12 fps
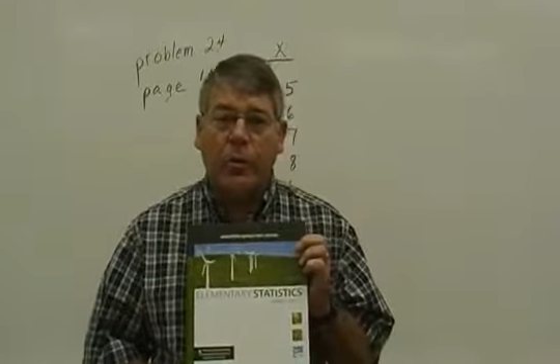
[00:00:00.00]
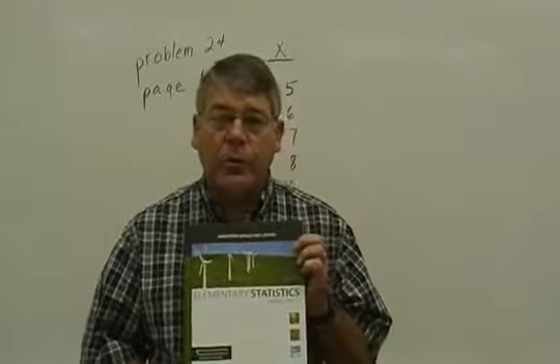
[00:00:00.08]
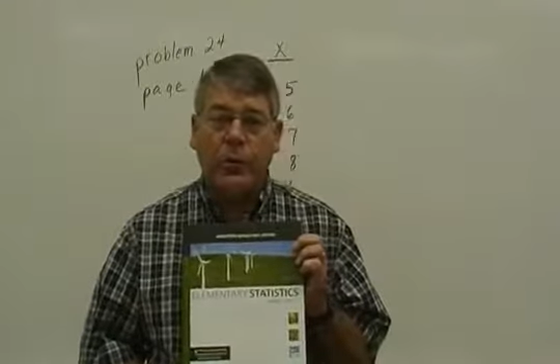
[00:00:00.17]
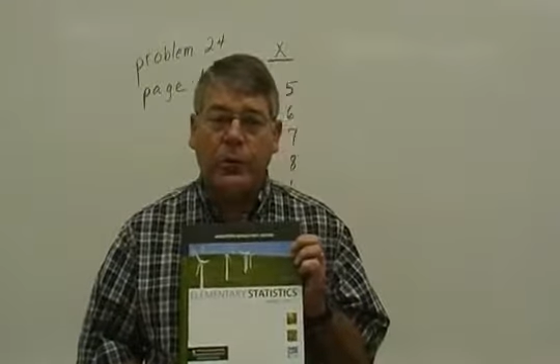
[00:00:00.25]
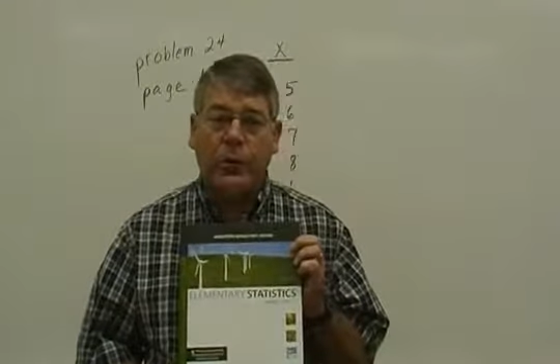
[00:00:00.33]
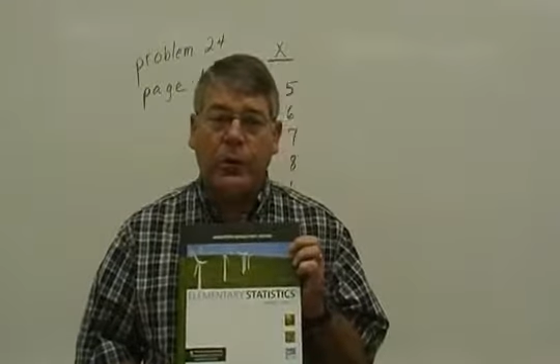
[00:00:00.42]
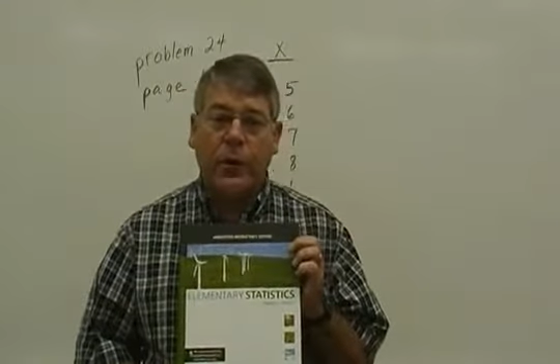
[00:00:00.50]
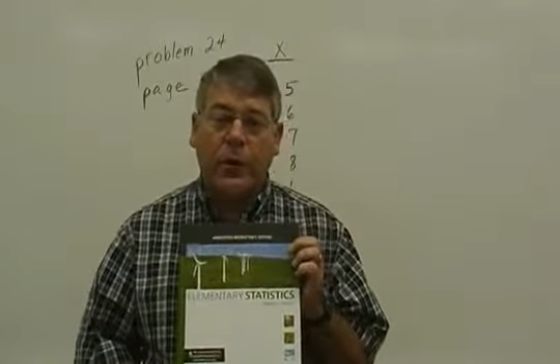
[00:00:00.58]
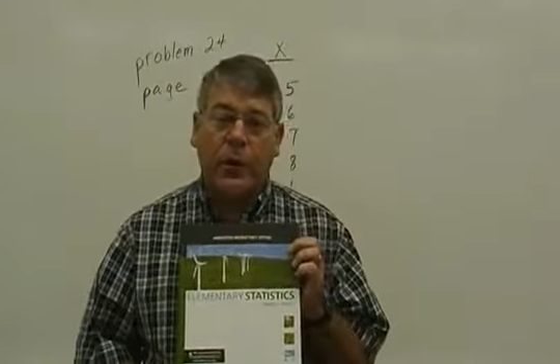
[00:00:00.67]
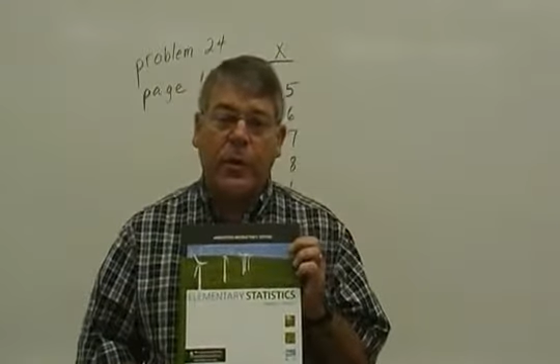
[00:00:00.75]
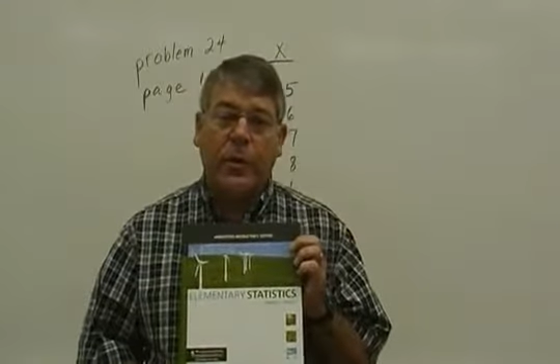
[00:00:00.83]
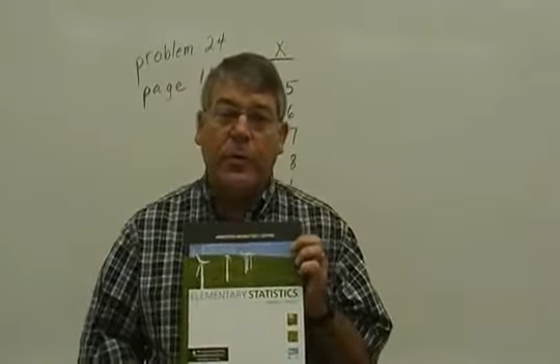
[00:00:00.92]
which is
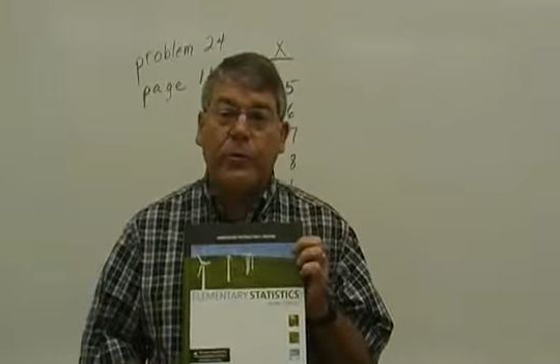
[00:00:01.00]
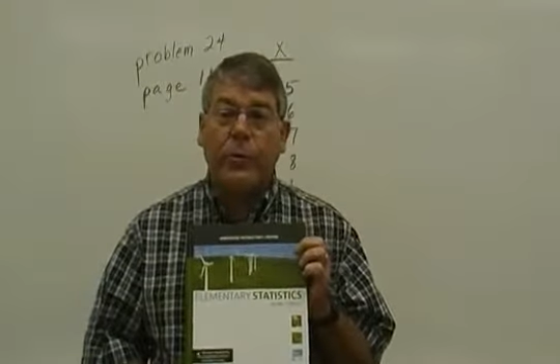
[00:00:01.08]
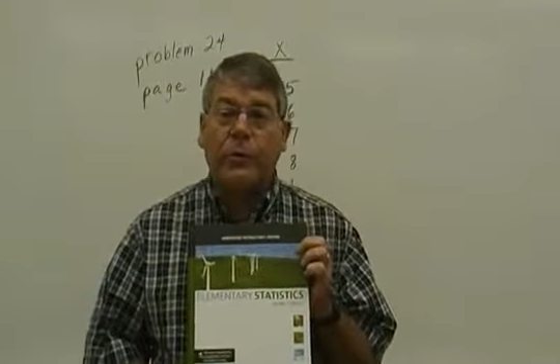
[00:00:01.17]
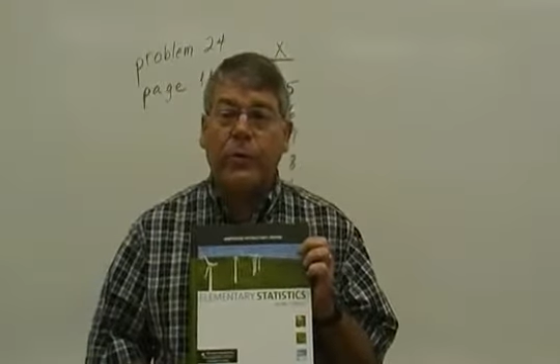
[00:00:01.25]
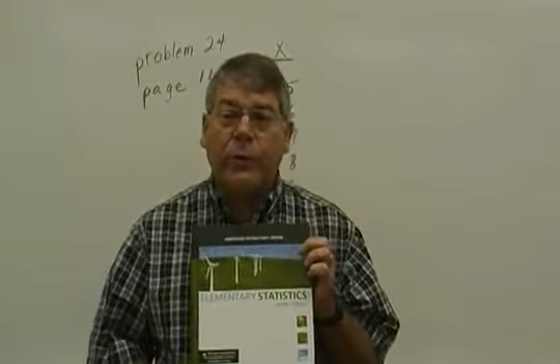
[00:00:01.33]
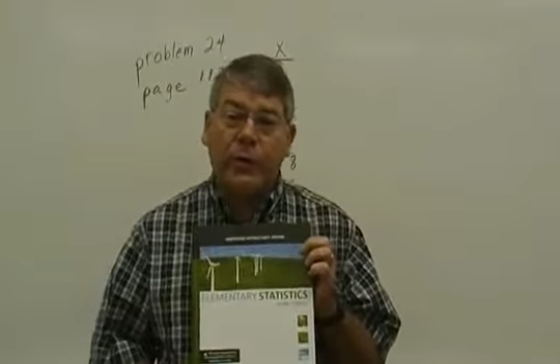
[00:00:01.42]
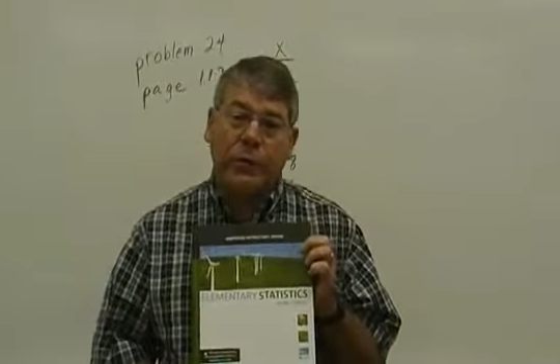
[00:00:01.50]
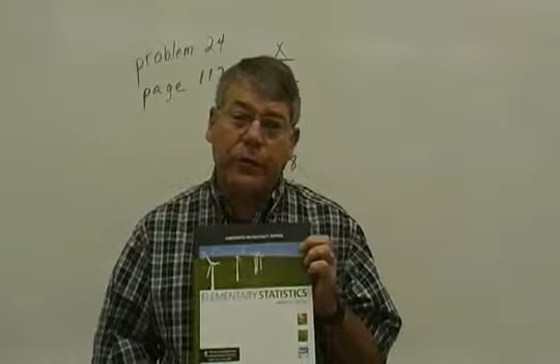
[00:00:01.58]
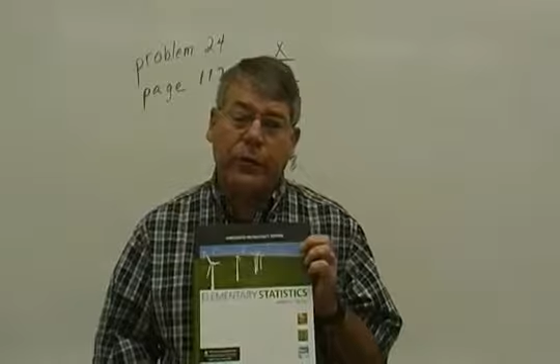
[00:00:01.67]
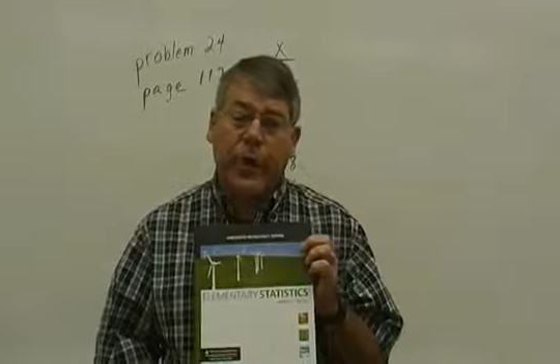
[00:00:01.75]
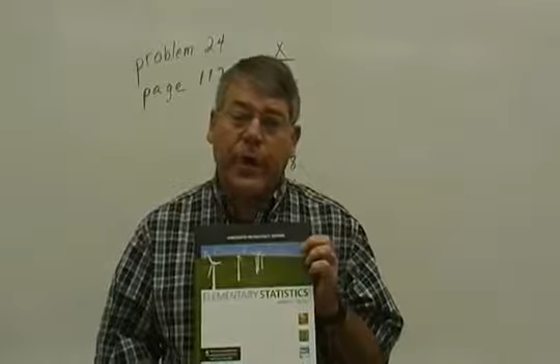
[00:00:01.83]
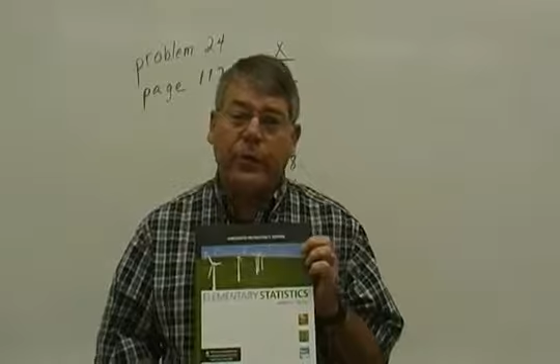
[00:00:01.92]
Elementary
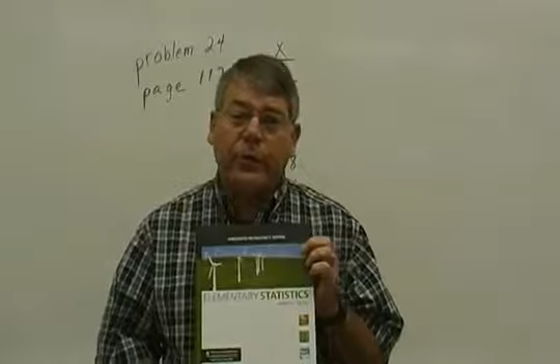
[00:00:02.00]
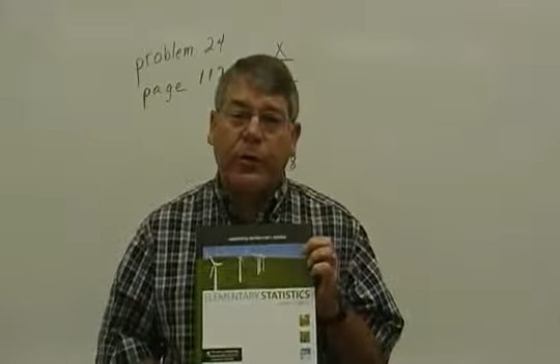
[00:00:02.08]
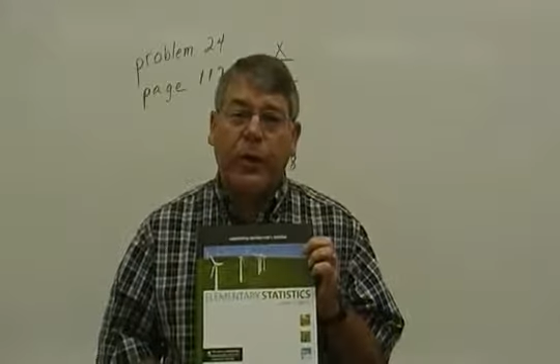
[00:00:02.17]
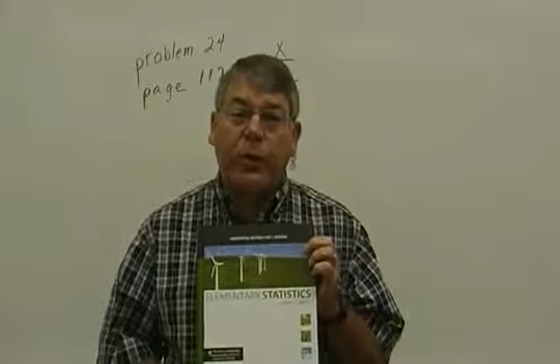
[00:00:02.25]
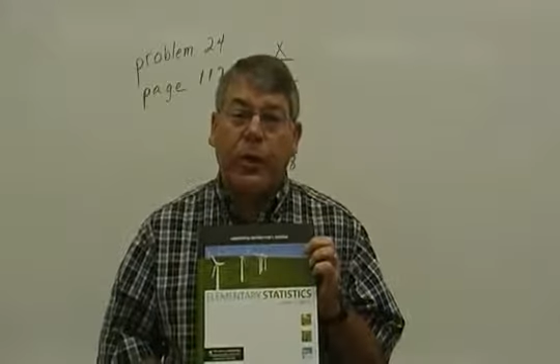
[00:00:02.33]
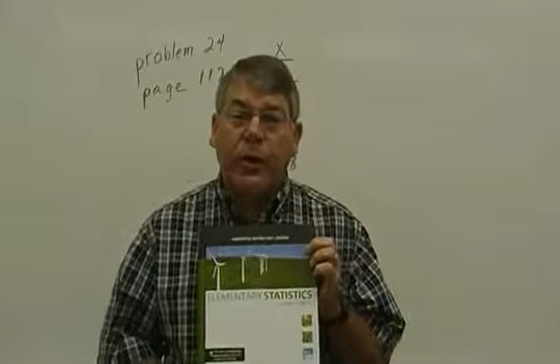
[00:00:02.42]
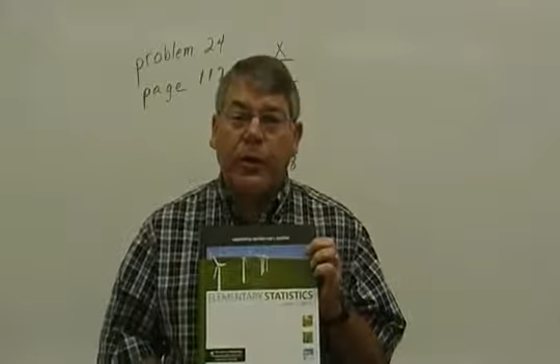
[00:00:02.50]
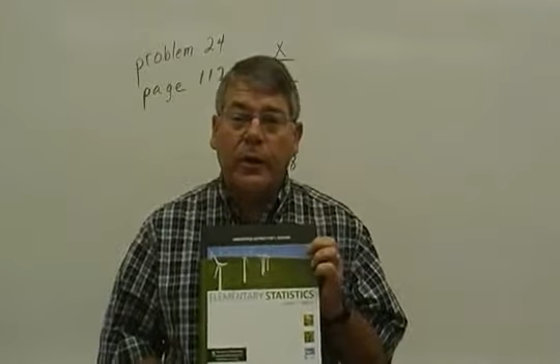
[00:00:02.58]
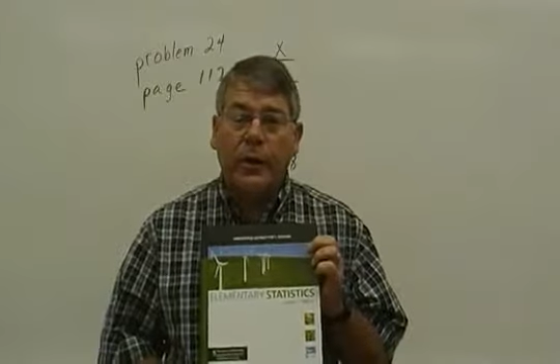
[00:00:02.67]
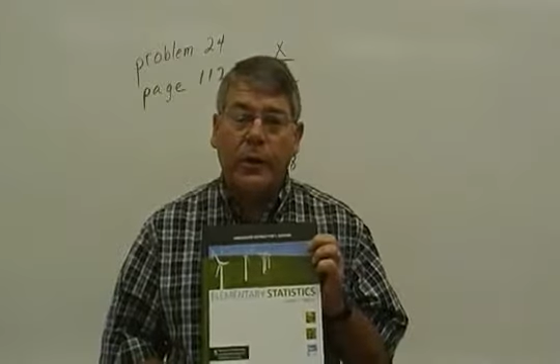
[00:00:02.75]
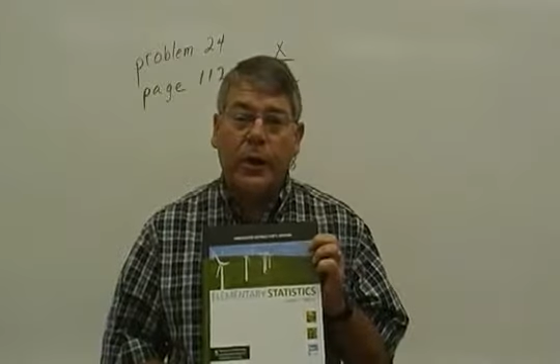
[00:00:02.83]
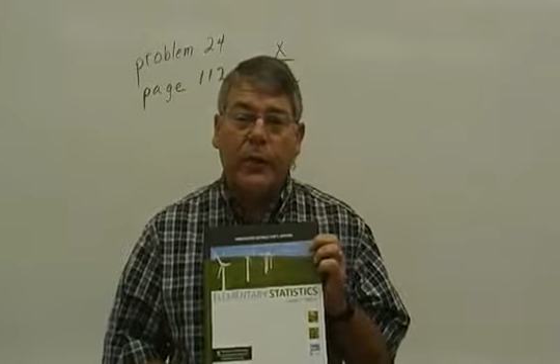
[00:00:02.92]
Statistics by Triola,
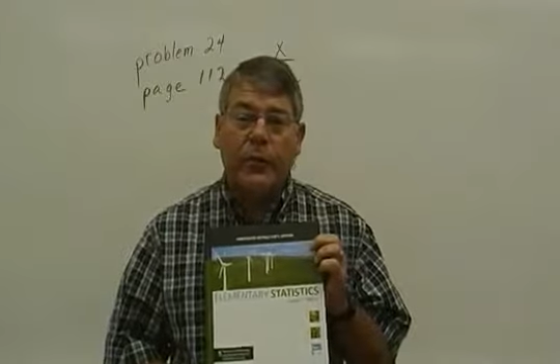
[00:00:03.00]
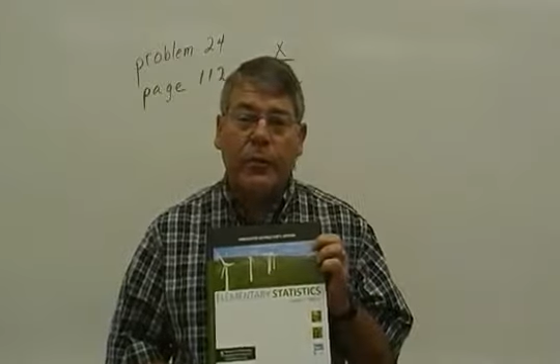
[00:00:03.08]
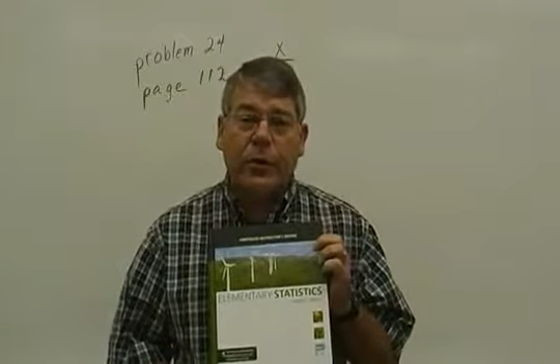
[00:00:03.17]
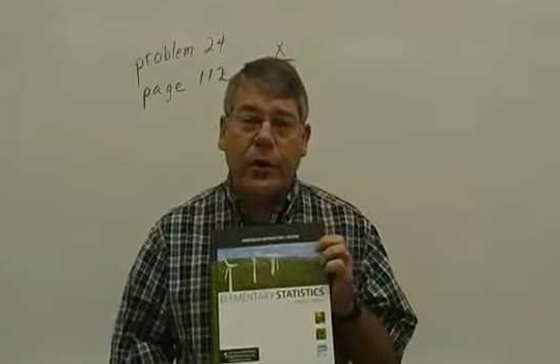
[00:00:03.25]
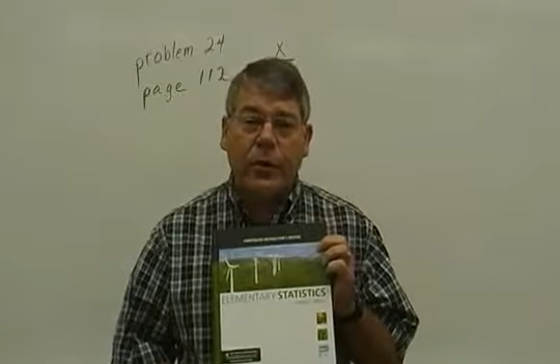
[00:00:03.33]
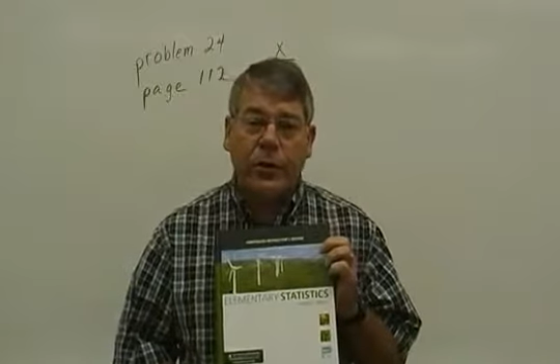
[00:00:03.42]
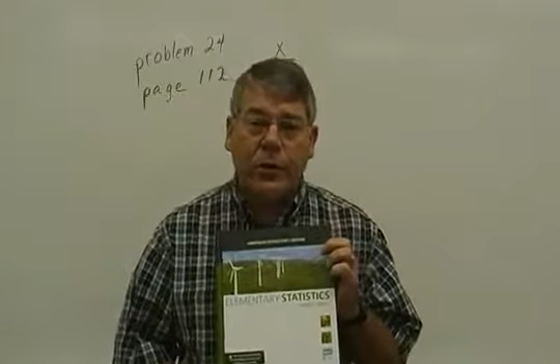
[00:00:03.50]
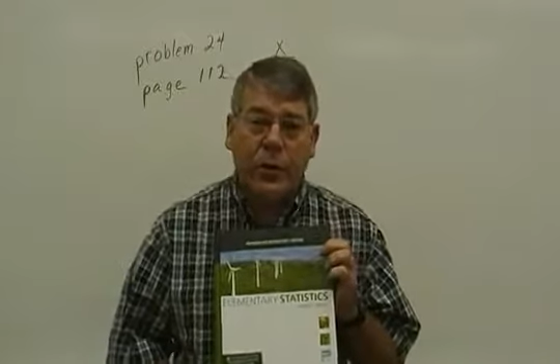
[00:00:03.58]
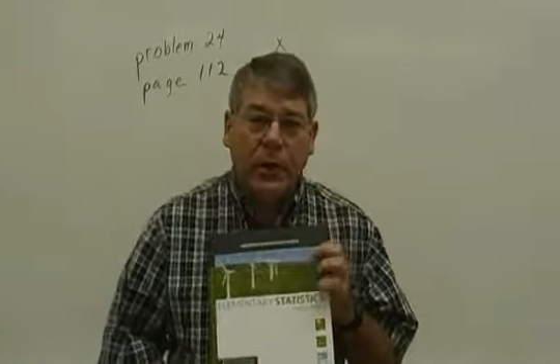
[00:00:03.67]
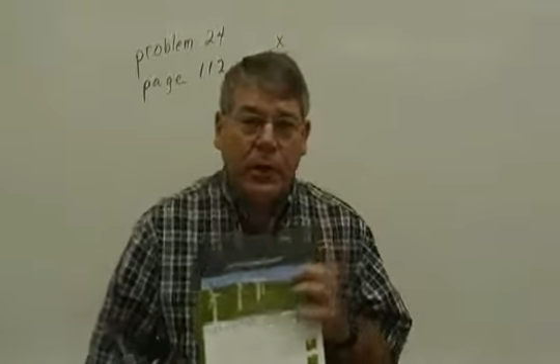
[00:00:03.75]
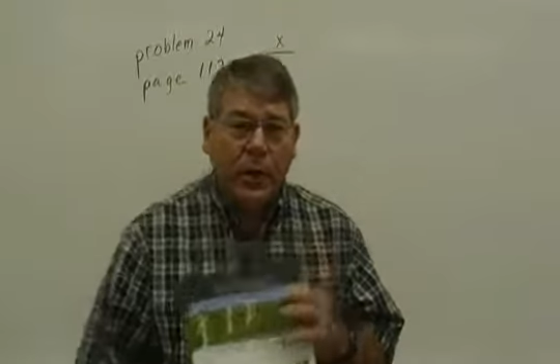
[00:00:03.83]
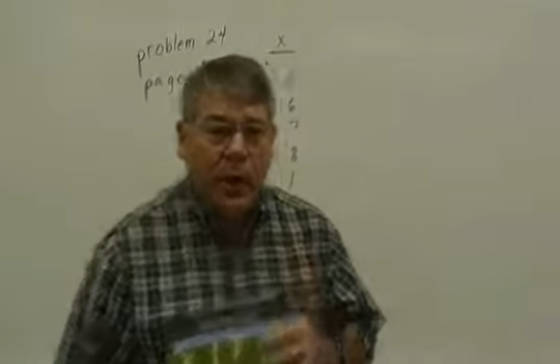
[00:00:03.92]
11th edition,